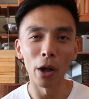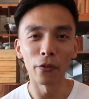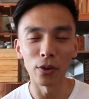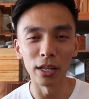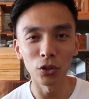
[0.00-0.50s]
My
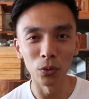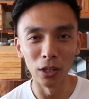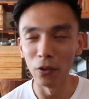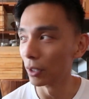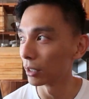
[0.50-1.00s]
friends who
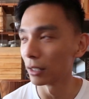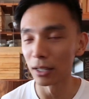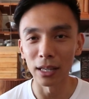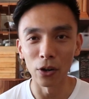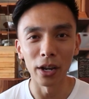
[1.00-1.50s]
live in
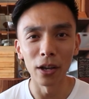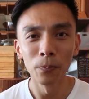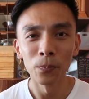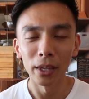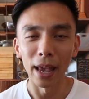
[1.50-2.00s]
this area,
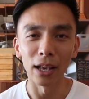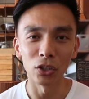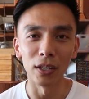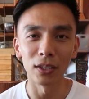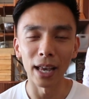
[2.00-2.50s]
they
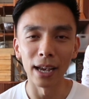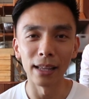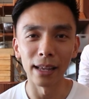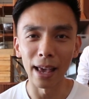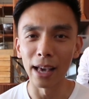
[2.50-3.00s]
actually say
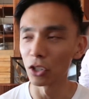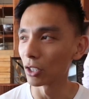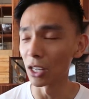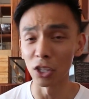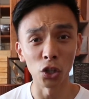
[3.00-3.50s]
that they actually
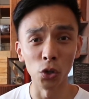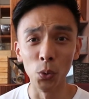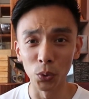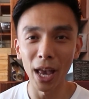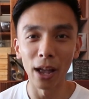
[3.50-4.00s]
see
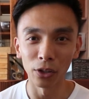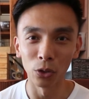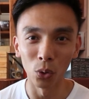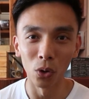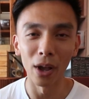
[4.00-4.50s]
queues out the
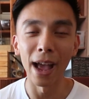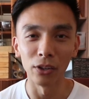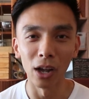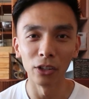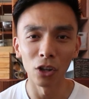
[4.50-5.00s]
door at
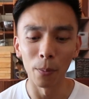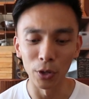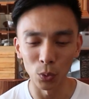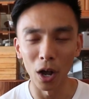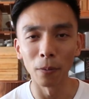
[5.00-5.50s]
night time
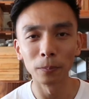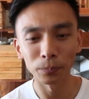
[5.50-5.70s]
as well.